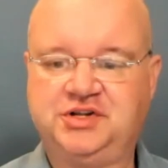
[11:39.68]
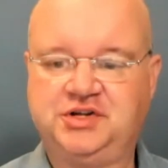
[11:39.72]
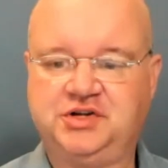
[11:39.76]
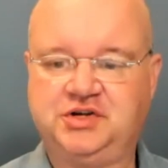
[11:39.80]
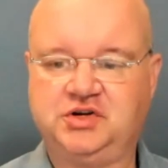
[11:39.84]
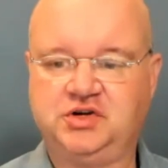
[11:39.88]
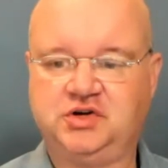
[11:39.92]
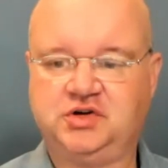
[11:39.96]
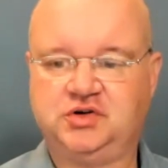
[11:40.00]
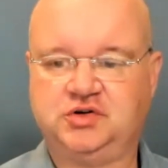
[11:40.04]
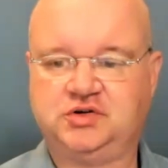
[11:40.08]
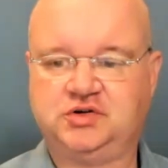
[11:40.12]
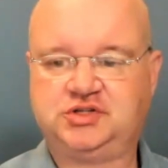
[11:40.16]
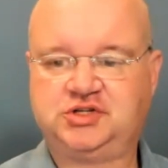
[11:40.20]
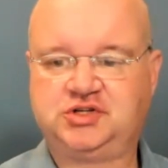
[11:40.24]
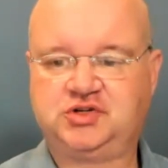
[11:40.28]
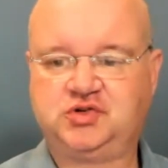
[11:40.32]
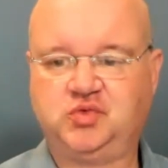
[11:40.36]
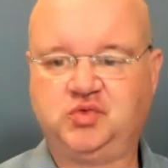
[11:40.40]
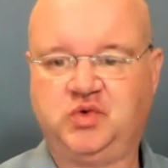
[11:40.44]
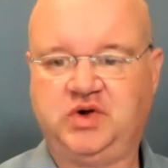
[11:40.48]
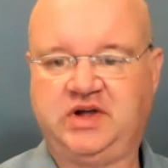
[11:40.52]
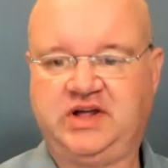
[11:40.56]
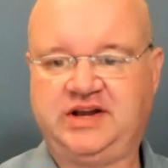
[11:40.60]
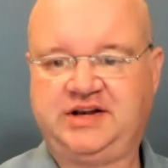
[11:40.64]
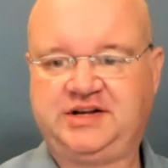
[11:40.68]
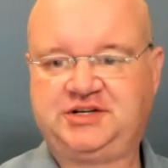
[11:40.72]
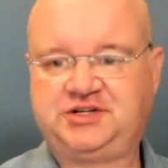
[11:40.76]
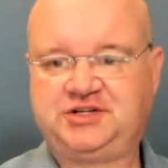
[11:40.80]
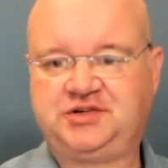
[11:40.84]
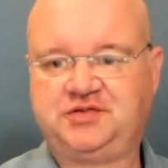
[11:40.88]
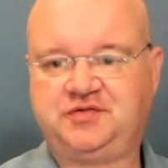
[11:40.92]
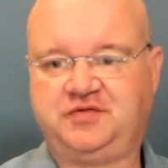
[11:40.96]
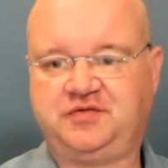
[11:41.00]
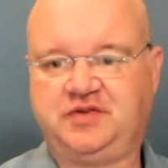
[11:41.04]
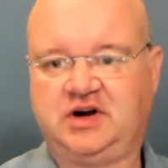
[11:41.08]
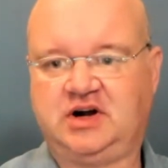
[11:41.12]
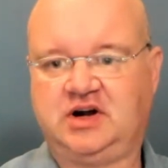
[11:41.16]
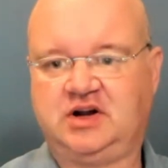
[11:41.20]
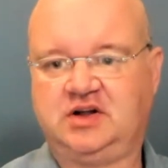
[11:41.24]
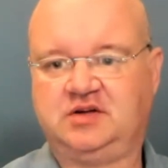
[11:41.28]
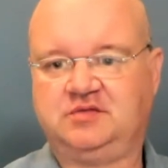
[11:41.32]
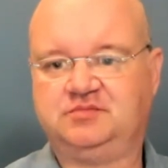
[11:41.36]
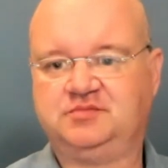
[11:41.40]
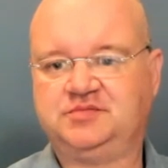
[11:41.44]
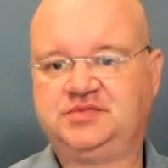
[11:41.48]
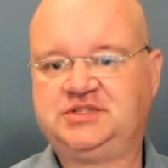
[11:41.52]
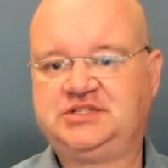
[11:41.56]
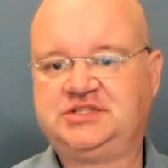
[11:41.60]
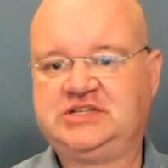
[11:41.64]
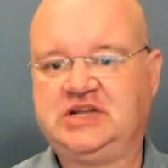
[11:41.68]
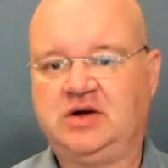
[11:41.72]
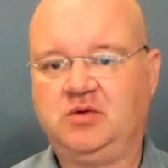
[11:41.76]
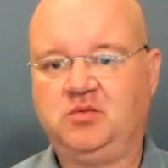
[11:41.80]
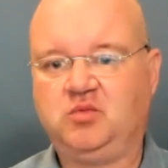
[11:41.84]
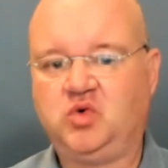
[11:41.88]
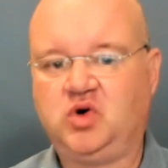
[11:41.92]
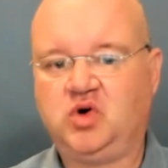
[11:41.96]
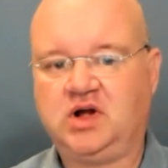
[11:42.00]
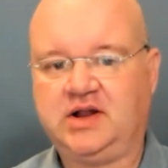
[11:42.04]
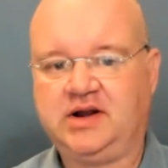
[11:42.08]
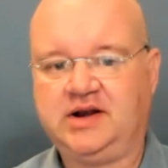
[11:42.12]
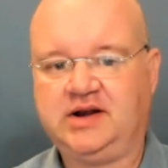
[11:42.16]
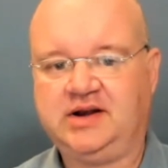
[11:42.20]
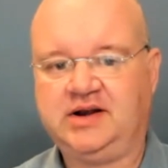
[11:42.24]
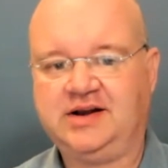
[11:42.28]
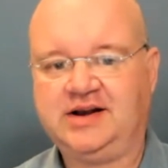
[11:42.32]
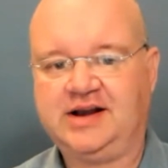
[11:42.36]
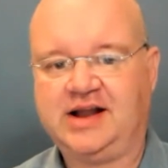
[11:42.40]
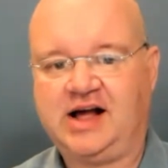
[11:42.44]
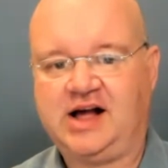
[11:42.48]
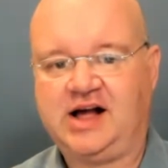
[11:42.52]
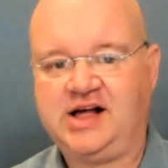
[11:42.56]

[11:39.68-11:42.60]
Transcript: to switch from someone